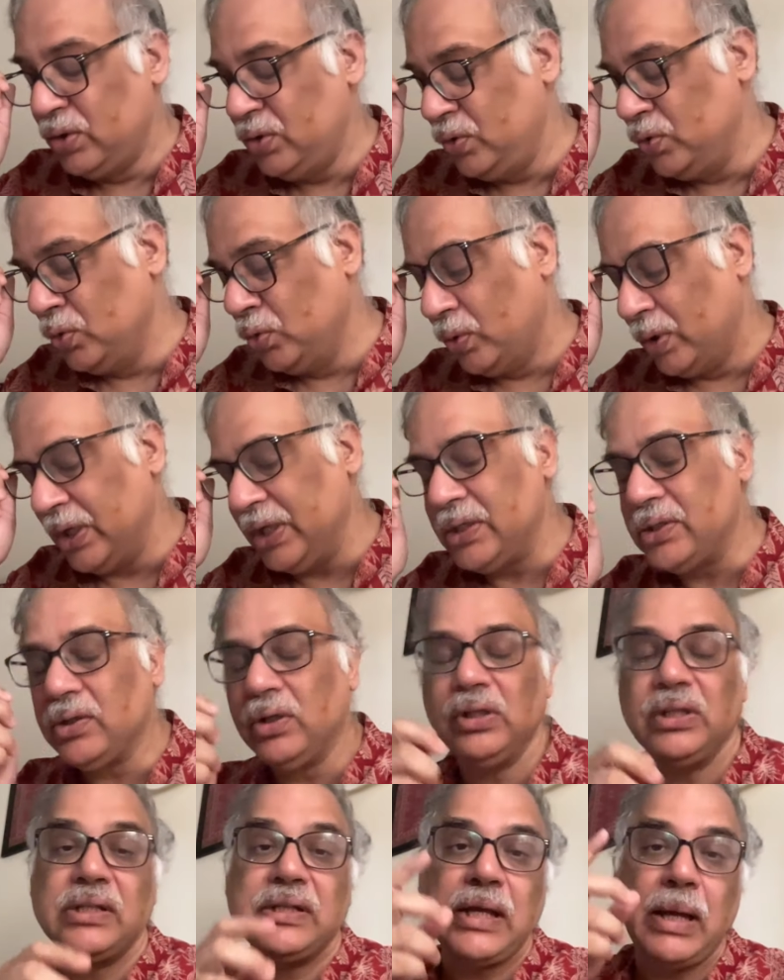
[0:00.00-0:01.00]
do what is
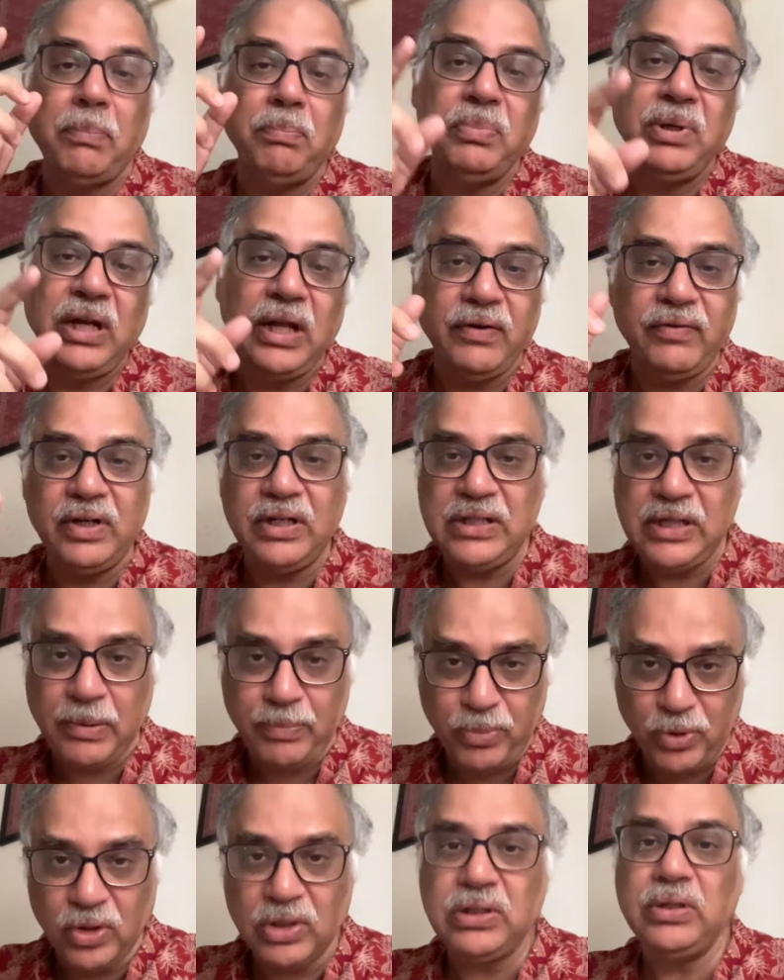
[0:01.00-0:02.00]
called the sample average
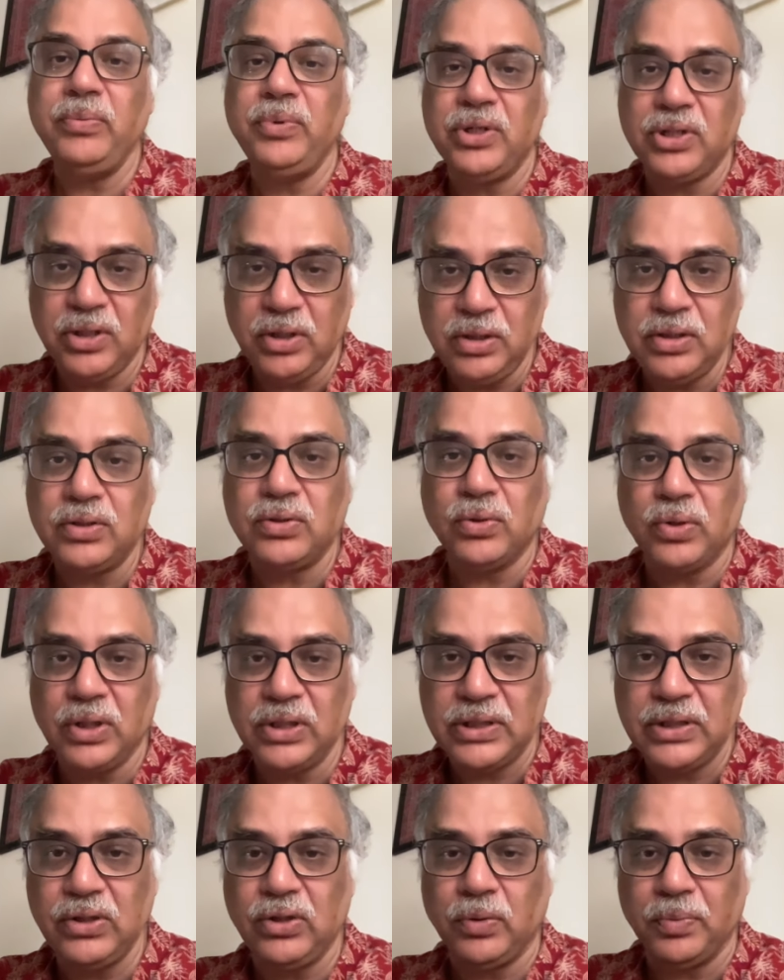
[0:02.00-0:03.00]
approximation in
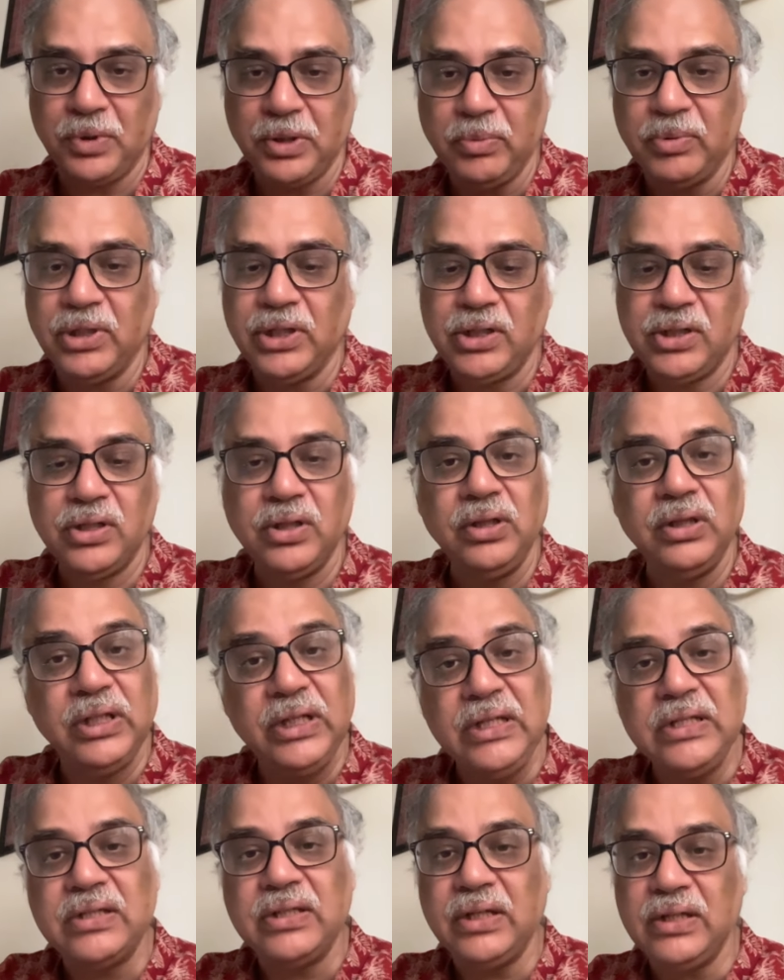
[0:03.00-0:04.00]
stochastic optimization,
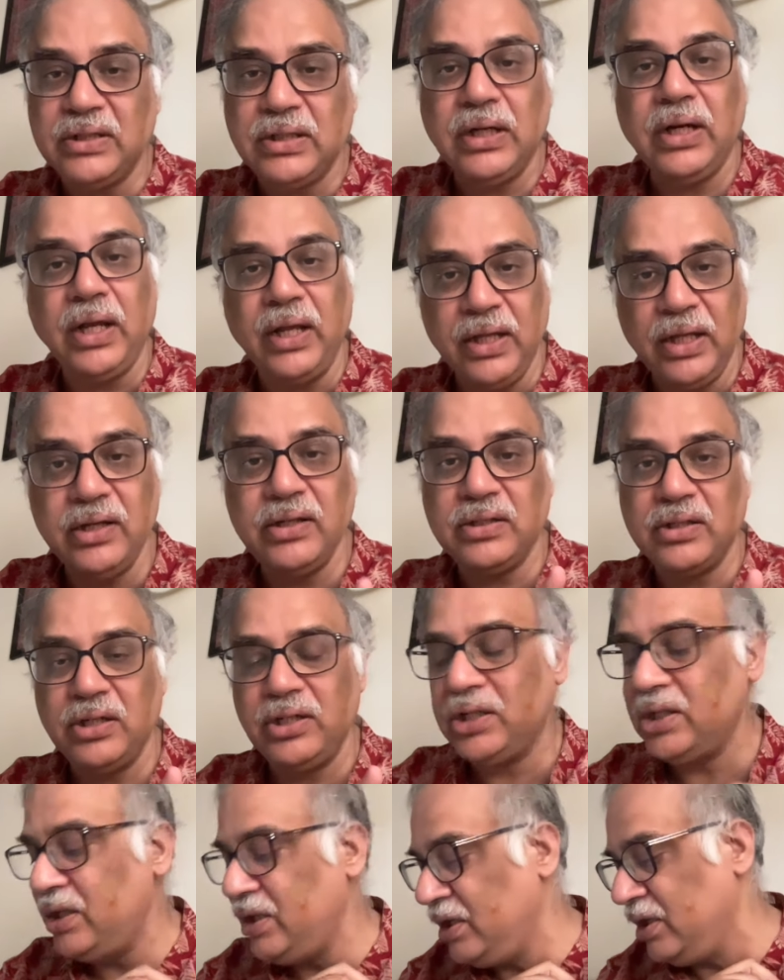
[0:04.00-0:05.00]
these things are
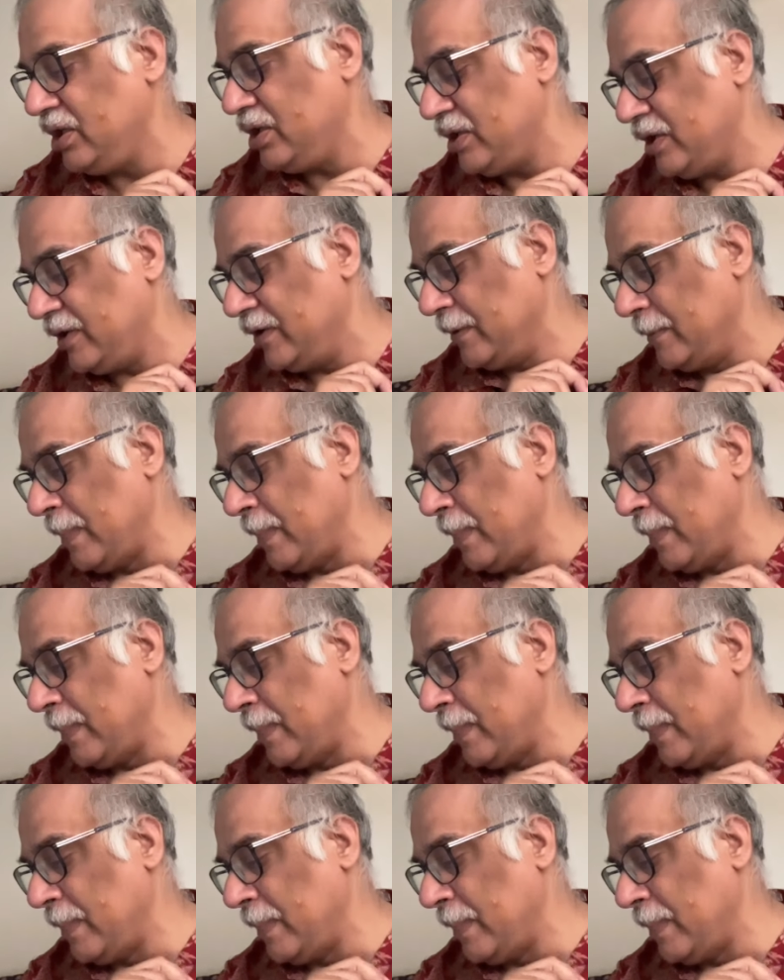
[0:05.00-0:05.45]
essentially needed.